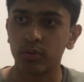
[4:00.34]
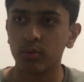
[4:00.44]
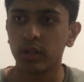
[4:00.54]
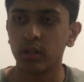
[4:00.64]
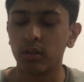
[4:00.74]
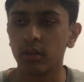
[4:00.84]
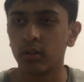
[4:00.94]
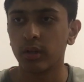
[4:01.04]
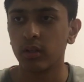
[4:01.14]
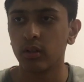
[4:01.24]

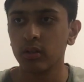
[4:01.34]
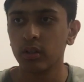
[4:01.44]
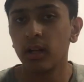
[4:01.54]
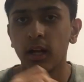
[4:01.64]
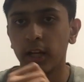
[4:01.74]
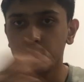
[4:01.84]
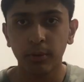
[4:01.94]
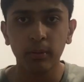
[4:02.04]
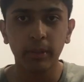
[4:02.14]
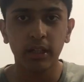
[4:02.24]
quite long. I should
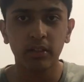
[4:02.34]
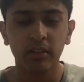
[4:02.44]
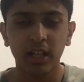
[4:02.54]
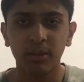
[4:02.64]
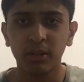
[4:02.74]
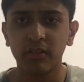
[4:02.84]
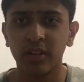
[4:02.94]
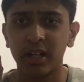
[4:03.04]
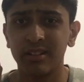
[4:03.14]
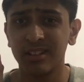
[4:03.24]
probably make a disclaimer
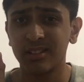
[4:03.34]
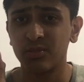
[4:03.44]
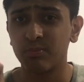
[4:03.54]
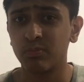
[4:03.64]
that this